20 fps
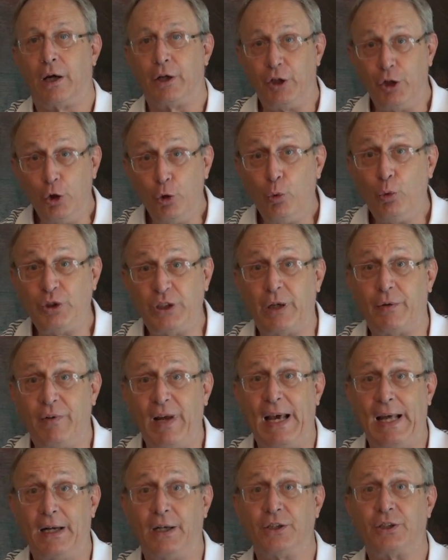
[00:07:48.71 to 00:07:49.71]
huge
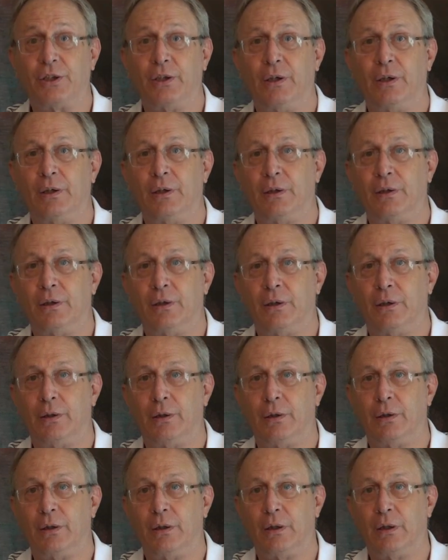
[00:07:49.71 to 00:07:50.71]
advantage
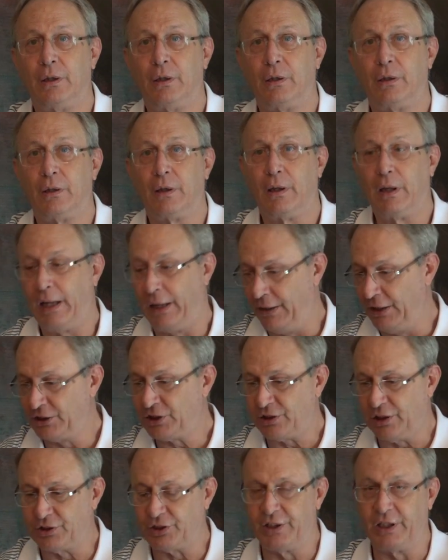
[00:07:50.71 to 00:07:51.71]
in
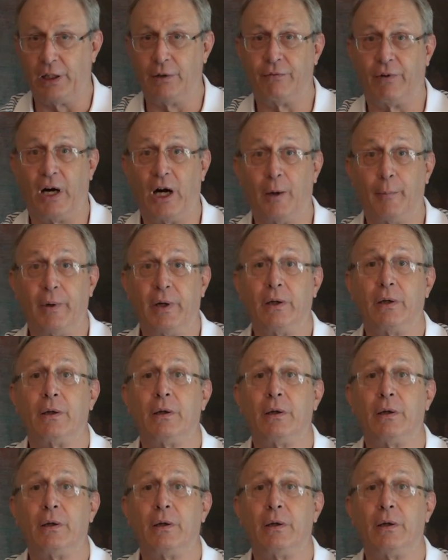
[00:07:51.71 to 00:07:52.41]
this listening environment.